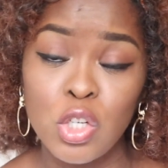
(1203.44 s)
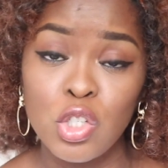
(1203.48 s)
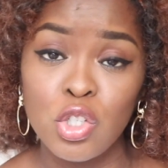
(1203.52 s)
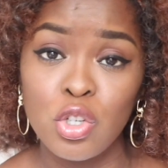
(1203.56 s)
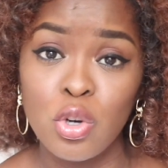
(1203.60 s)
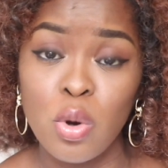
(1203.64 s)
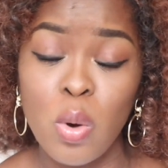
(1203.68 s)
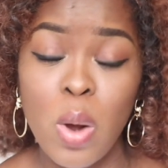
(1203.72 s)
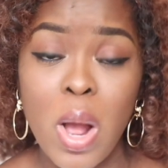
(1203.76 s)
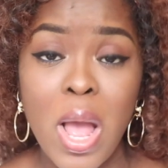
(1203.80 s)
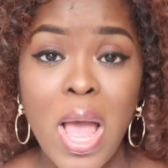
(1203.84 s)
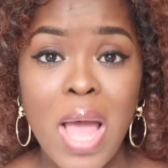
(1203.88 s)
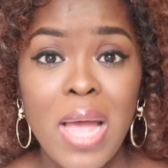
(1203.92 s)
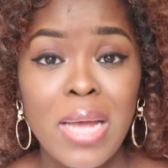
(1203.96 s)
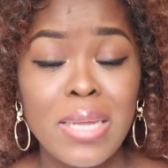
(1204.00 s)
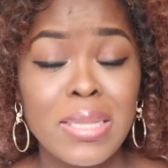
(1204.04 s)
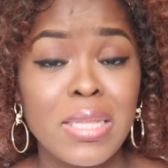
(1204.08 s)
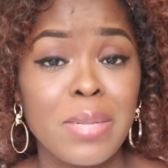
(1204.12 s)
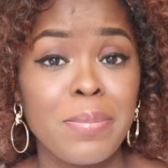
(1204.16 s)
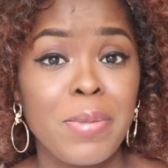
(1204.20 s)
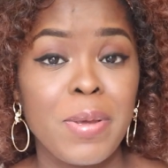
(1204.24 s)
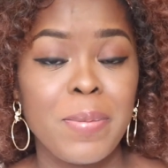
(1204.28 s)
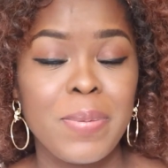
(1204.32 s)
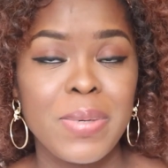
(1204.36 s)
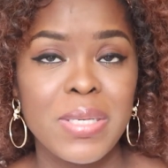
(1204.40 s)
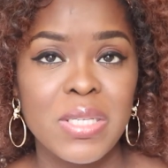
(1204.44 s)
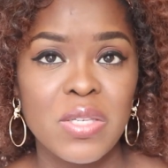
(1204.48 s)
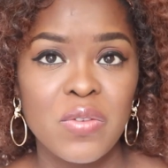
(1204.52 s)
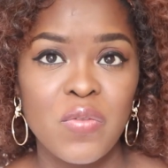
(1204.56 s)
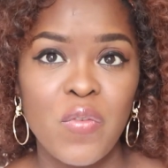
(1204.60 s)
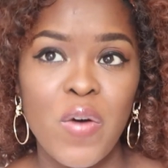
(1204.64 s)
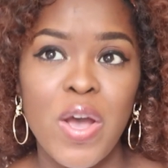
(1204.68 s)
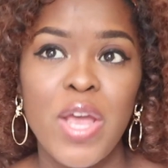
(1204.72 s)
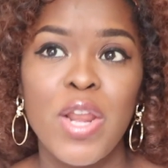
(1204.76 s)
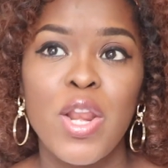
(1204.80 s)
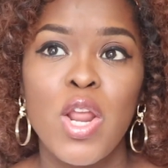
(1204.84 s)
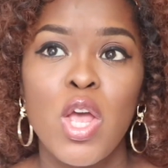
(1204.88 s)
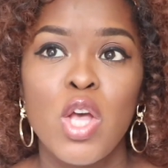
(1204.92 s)
sure the baby is
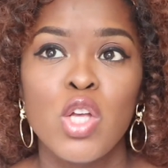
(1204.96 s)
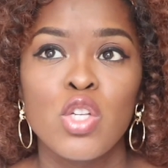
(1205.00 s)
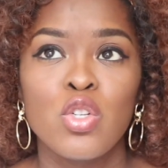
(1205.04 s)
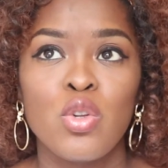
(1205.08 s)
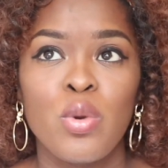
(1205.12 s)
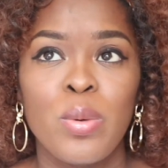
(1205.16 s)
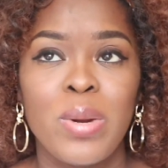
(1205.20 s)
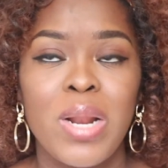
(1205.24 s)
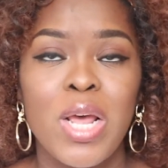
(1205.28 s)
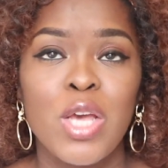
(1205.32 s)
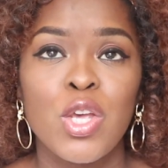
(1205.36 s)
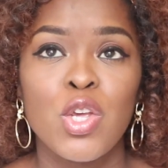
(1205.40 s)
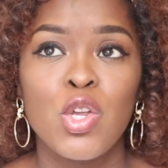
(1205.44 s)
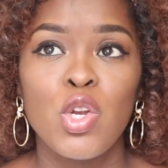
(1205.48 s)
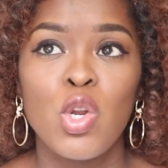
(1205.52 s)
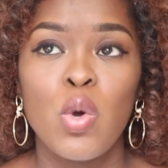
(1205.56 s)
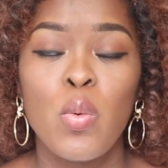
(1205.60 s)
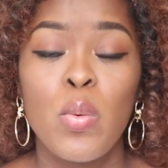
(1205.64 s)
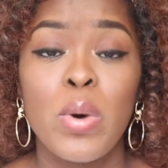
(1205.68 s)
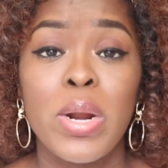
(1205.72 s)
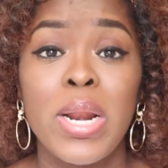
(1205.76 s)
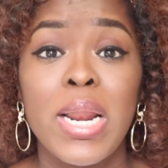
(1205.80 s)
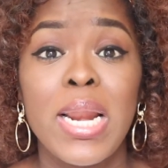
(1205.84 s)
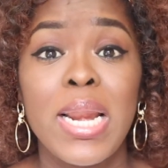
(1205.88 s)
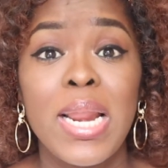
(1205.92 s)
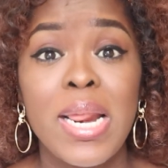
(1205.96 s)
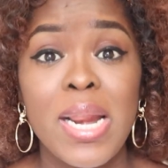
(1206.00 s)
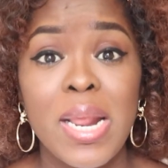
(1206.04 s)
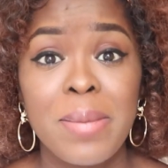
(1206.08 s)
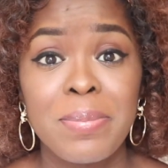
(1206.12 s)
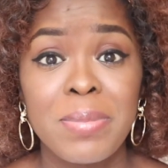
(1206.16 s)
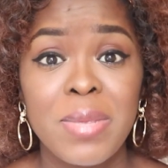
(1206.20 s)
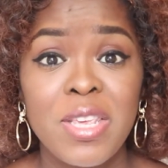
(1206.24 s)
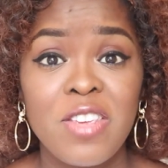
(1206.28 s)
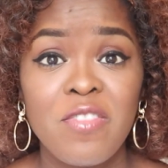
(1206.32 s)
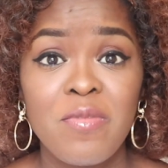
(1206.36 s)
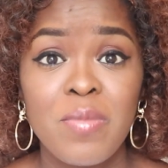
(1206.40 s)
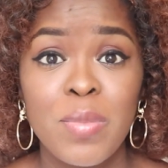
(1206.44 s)
fine. So they're like, you know what, let them
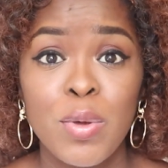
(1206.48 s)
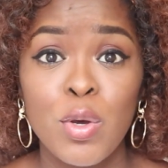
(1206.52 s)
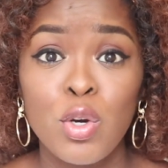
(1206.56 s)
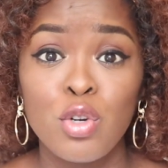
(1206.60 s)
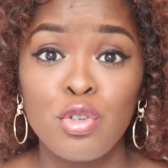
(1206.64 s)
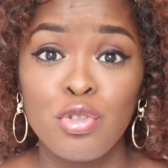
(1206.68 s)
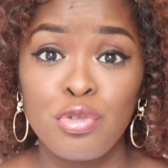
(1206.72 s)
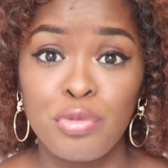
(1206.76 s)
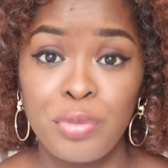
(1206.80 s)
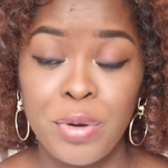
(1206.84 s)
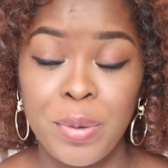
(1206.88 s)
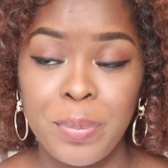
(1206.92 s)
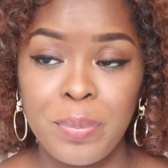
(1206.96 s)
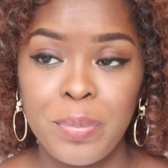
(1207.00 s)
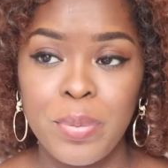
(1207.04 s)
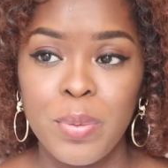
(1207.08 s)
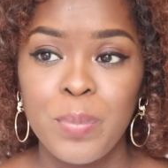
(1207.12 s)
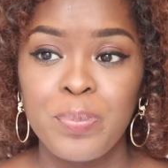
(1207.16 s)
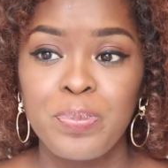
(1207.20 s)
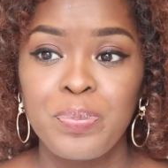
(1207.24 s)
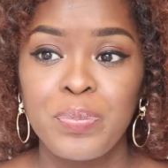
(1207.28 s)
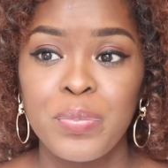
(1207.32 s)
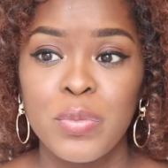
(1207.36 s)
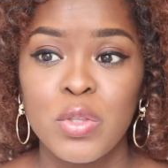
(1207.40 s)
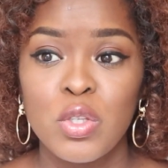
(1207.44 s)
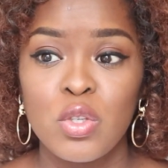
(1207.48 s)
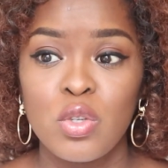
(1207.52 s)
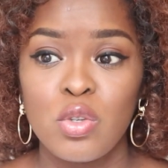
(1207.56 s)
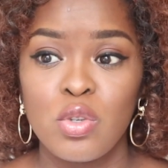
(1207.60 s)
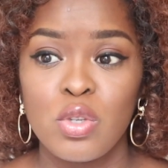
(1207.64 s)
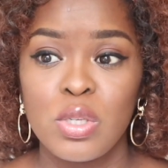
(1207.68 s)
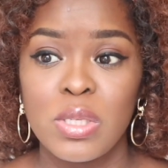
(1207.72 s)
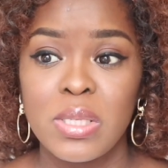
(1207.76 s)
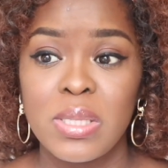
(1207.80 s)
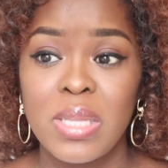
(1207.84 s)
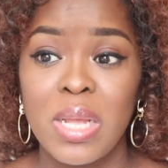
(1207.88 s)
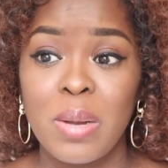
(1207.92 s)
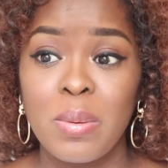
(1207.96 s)
give me a drip. It's
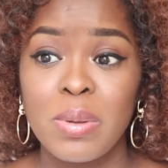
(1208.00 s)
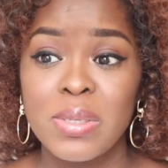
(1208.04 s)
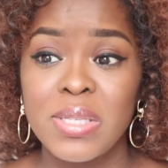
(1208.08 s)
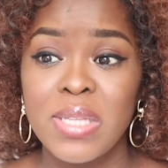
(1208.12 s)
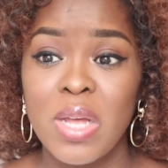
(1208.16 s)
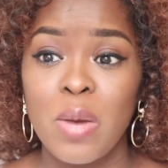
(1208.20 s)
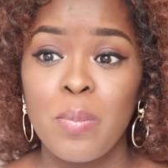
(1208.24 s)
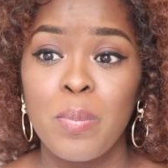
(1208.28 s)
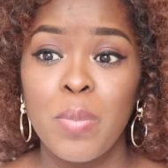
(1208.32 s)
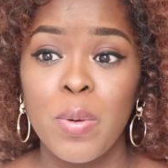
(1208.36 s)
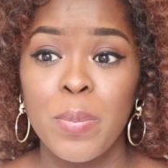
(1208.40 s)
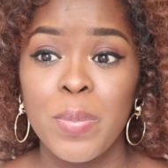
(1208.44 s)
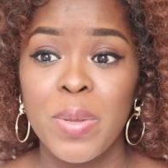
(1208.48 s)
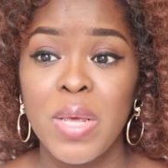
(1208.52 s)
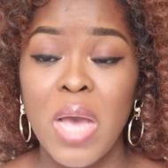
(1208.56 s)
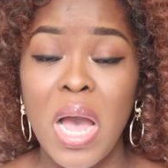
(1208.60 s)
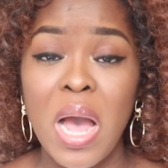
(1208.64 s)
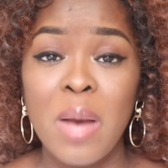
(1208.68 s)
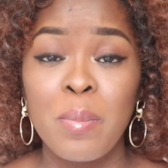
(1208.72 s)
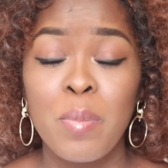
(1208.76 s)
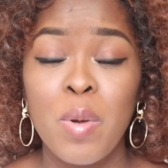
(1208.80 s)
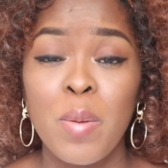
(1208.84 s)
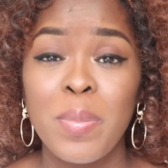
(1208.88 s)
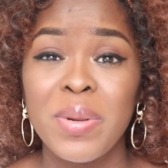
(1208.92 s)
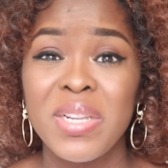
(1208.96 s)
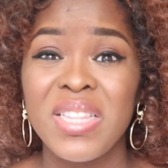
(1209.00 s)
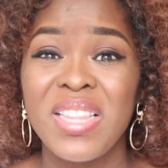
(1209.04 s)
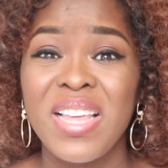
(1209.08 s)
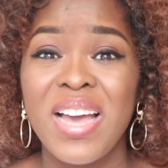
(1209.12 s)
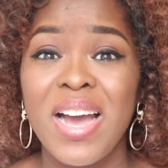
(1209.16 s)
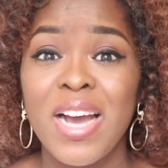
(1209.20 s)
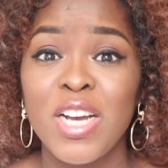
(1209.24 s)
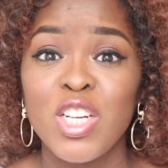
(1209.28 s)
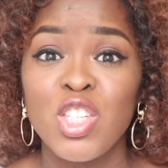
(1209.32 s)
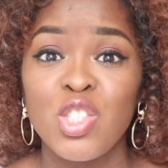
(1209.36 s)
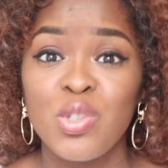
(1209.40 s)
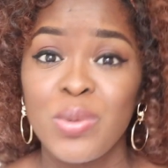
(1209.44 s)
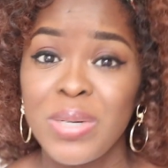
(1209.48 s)
just that, because that probably, I'm probably
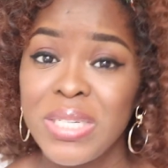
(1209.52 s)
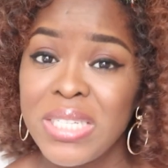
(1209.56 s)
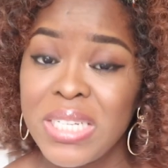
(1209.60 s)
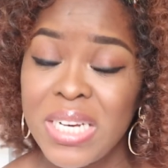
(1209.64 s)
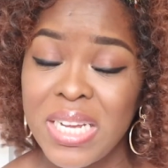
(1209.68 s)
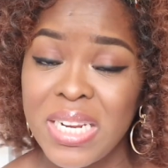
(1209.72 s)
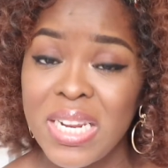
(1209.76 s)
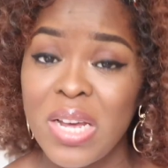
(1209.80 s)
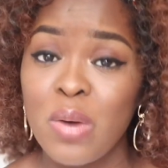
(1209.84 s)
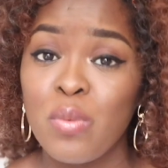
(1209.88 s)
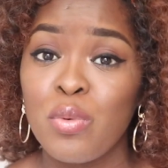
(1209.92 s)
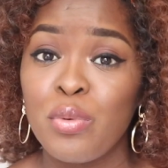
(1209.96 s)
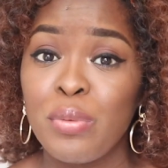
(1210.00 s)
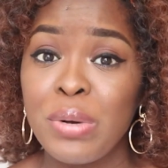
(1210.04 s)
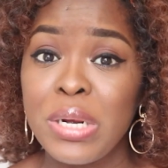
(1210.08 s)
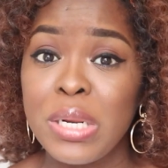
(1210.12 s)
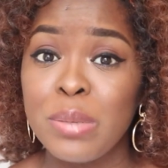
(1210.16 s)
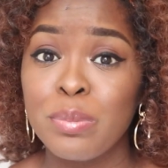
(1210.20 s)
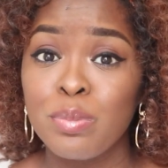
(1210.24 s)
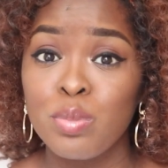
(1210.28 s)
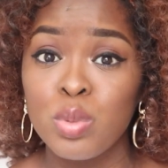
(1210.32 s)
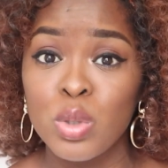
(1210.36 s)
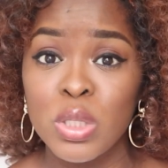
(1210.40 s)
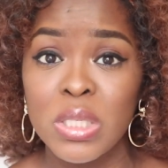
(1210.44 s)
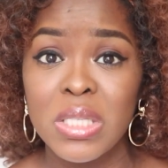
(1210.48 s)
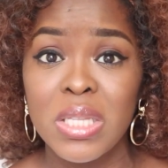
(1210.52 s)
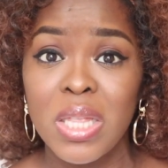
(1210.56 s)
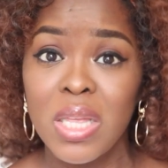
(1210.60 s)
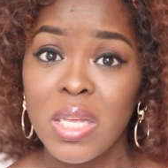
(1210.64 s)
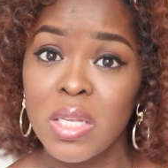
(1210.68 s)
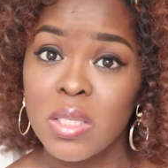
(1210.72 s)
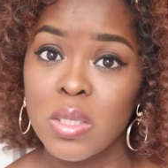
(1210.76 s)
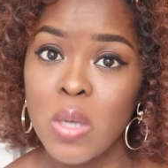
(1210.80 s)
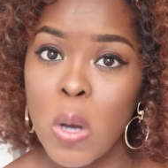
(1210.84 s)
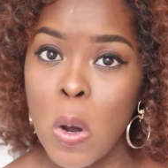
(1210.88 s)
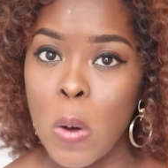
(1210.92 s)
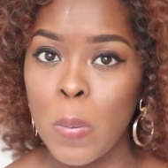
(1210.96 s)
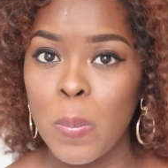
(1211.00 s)
dehydrated, that will really boost
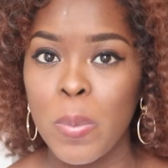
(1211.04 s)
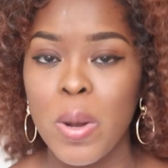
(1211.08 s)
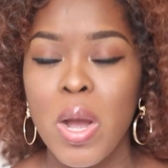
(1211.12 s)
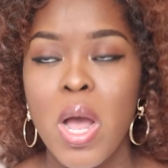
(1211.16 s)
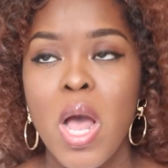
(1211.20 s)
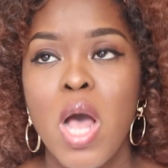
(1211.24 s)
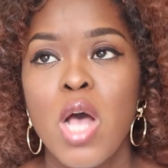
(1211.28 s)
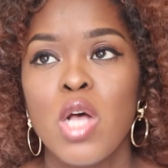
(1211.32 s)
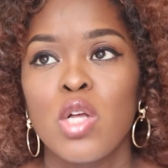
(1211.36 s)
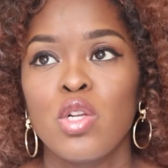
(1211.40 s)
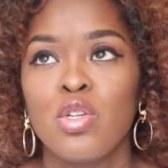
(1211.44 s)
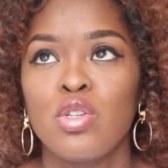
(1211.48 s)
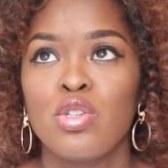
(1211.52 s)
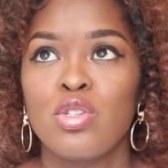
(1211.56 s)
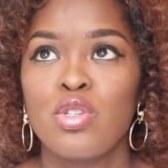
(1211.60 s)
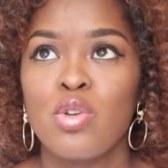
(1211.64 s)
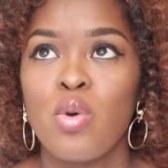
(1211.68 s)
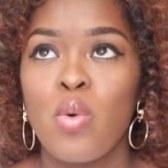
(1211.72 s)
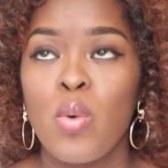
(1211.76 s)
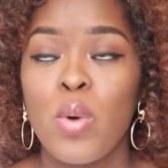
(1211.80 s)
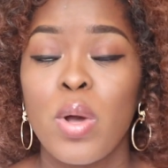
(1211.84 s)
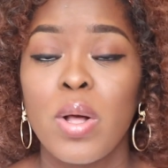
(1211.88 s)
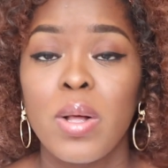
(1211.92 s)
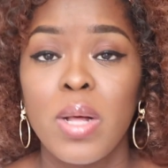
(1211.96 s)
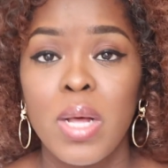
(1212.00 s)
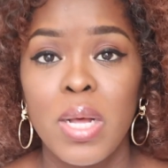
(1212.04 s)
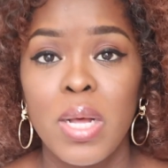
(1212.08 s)
things up. So